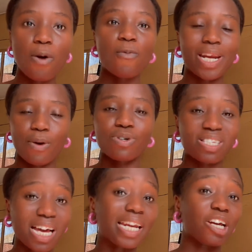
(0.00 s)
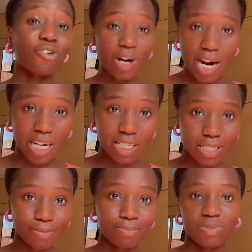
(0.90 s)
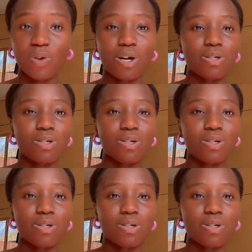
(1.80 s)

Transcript: When I was sad, I cried. When I